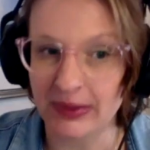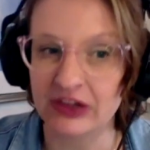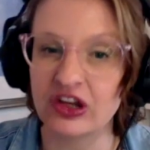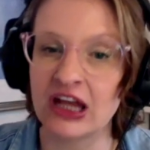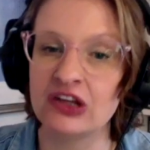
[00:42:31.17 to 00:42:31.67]
big
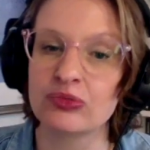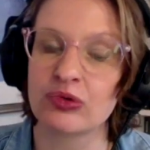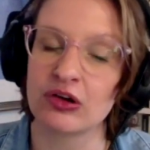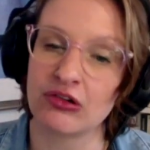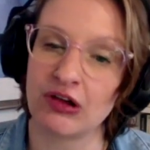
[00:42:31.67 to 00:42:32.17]
change
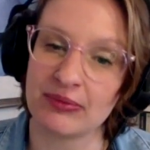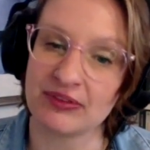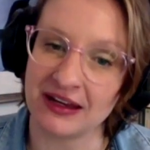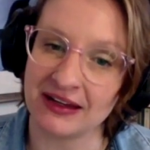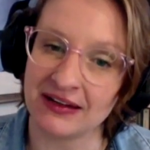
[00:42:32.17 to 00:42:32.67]
programs
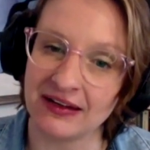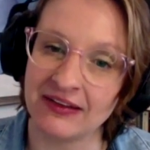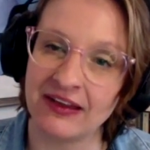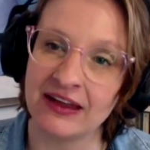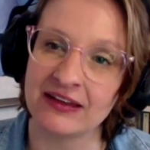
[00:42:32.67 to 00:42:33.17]
in and
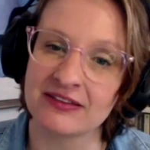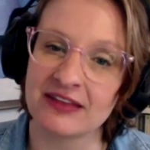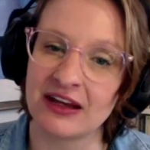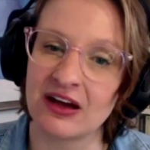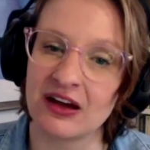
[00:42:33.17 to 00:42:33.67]
things,
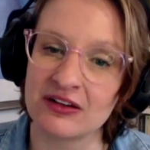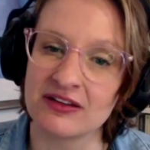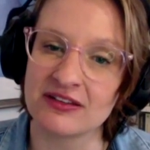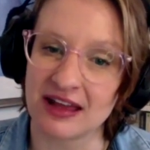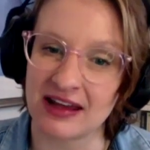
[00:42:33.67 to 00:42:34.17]
then
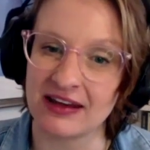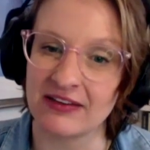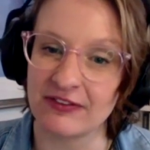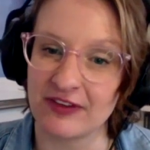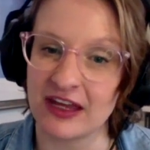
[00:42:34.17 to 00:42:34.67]
understanding
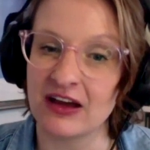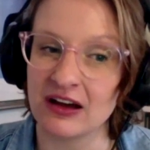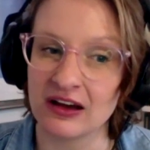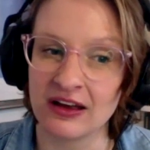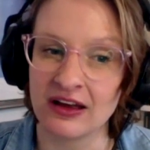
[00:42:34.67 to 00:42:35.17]

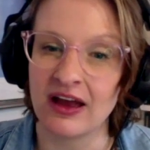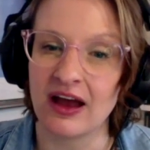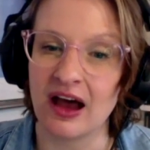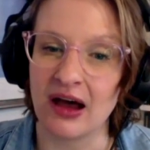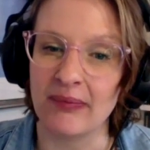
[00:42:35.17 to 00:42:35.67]
fear
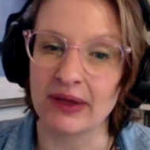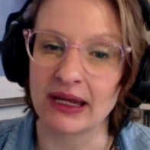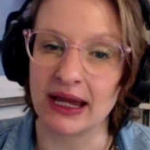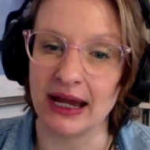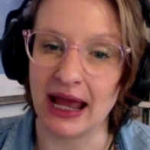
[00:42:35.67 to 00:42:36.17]

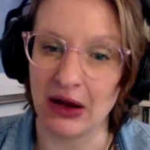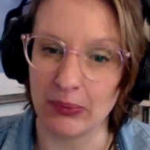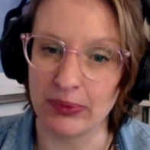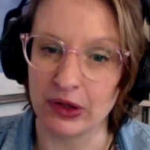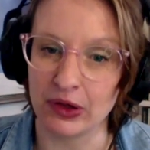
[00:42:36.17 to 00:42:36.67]
can
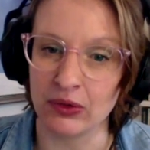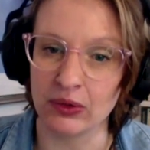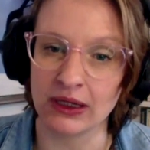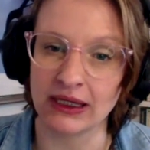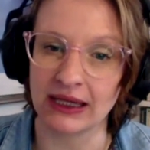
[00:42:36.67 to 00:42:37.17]
help you
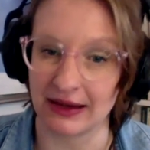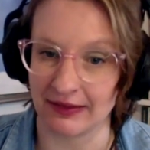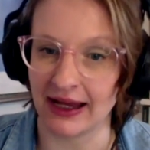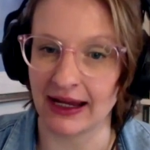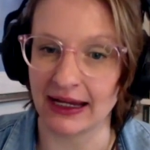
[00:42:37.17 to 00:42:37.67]
get
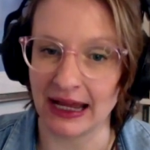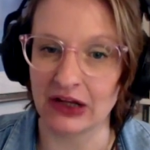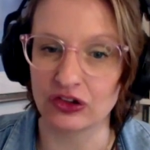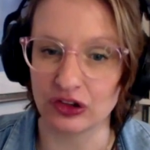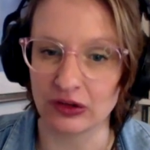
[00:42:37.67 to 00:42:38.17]
that
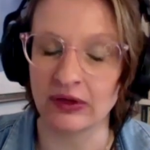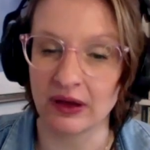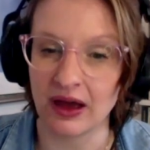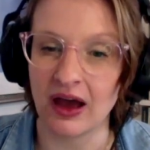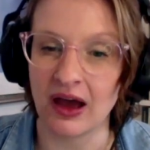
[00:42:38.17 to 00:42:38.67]
connection.
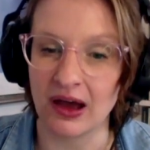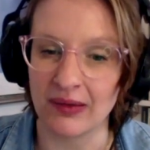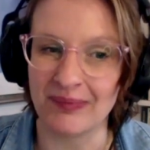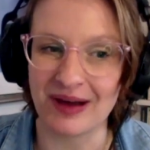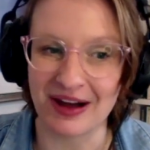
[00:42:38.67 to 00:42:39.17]

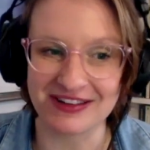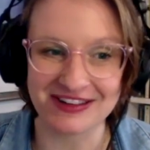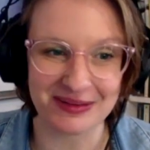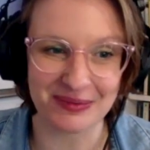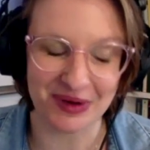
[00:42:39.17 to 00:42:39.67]
I
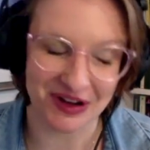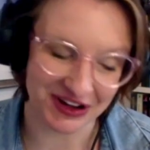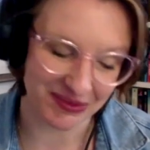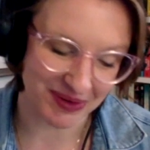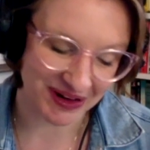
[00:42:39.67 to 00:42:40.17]
did some work
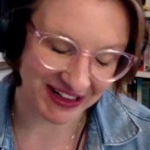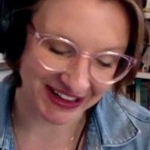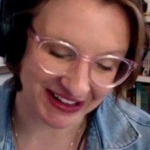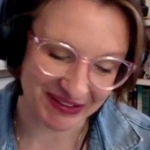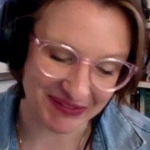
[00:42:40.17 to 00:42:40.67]
a while
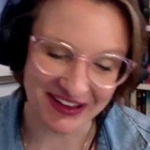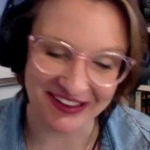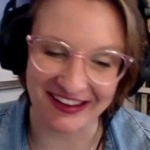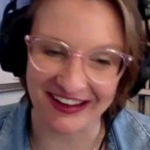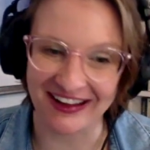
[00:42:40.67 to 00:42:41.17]
ago with
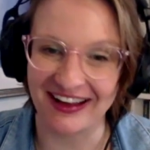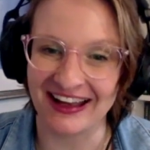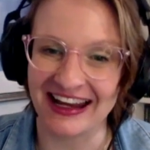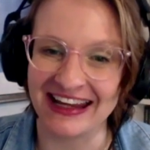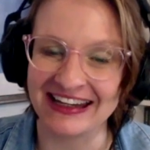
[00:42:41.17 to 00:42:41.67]
a
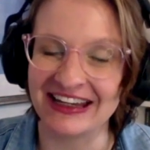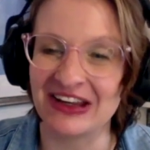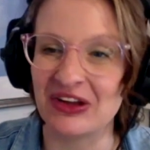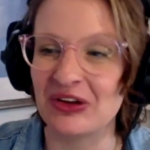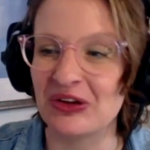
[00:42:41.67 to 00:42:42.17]
lady
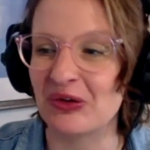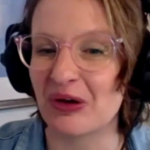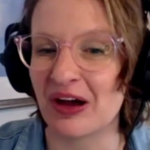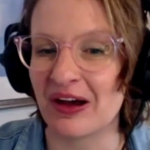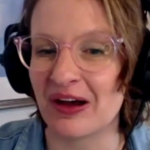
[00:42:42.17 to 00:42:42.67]
who
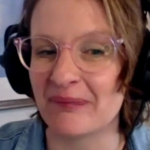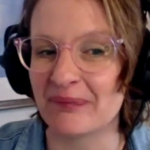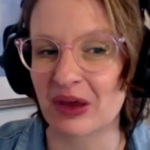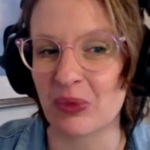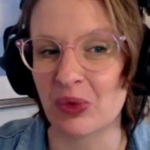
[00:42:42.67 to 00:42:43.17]

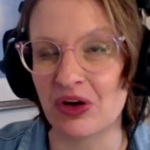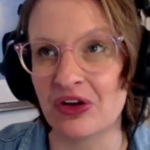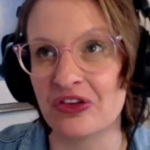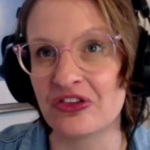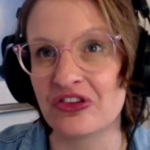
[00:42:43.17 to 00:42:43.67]

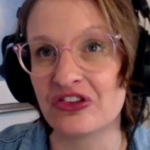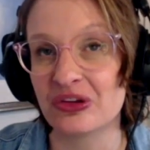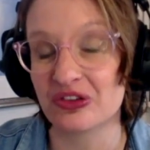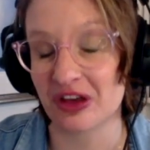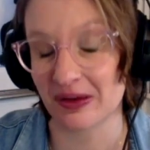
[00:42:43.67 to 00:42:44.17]
was
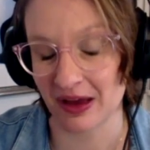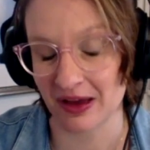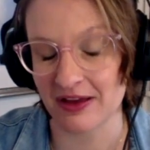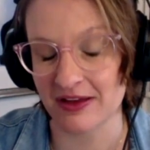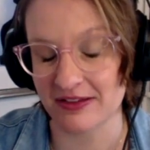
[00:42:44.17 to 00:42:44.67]

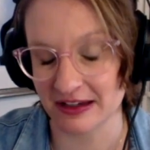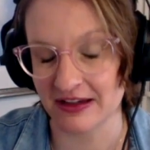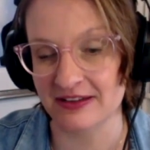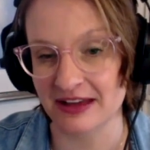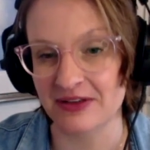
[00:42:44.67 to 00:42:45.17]
a
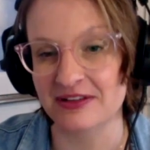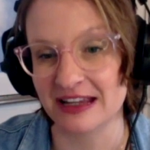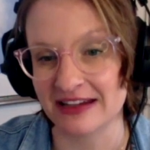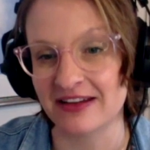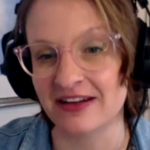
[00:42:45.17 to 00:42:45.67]
senior sales
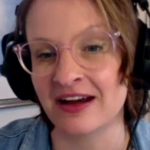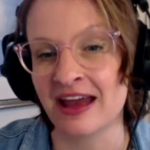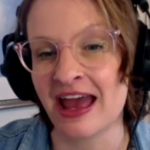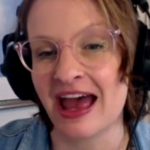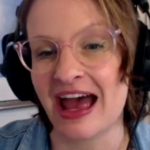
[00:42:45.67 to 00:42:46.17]
leader,
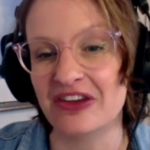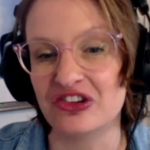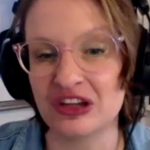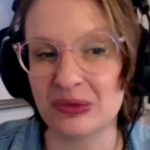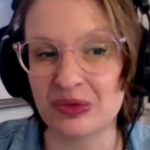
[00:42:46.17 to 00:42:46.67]
and
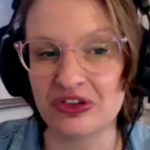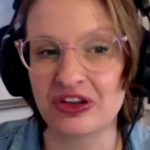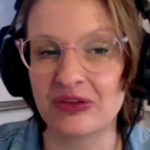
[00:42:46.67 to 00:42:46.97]
she was